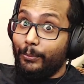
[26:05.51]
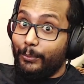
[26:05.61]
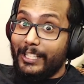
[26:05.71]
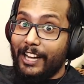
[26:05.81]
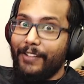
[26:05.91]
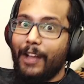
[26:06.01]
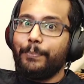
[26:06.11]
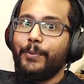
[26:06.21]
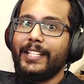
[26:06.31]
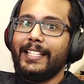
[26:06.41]
which I
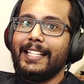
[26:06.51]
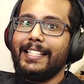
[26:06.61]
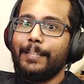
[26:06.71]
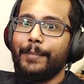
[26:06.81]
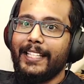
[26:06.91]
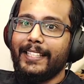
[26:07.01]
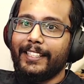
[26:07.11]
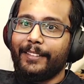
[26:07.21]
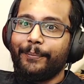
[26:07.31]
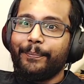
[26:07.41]
found pretty
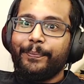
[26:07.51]
intimidating.